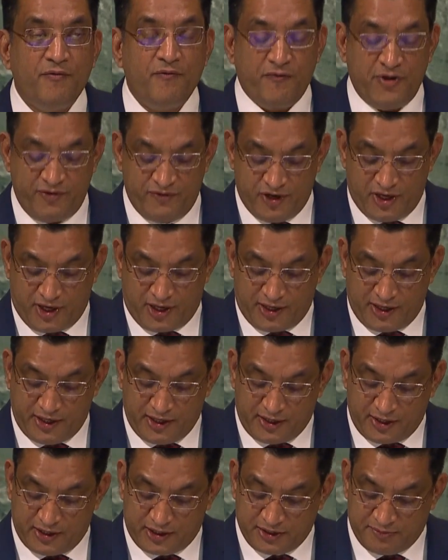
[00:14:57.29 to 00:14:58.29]
we were
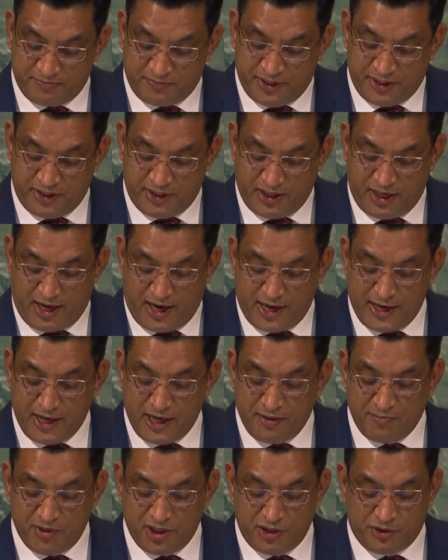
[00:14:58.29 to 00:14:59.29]
regrettably
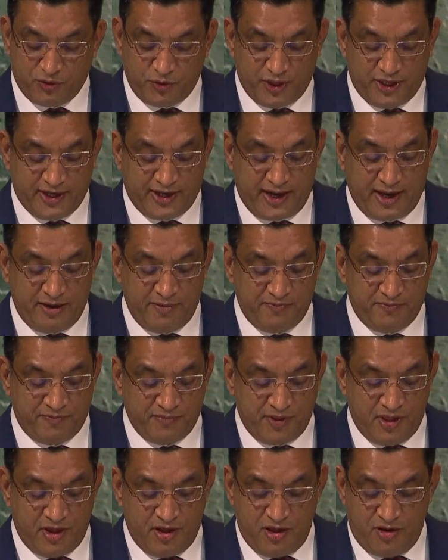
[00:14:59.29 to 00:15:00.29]
unable to arrive
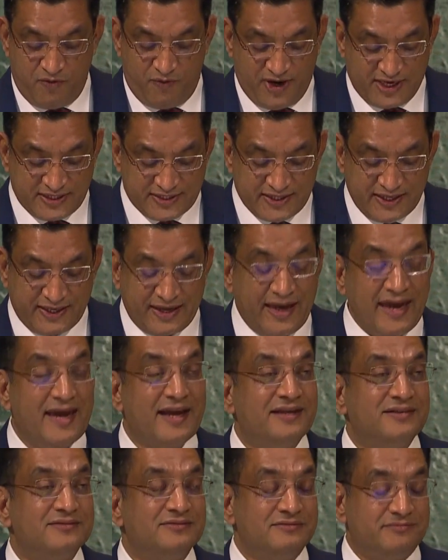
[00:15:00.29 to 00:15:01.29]
once
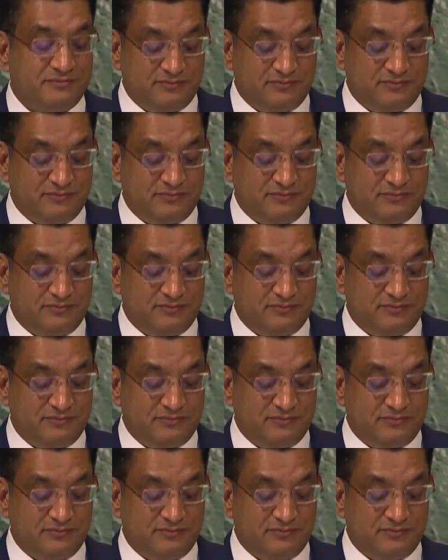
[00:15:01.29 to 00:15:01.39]
again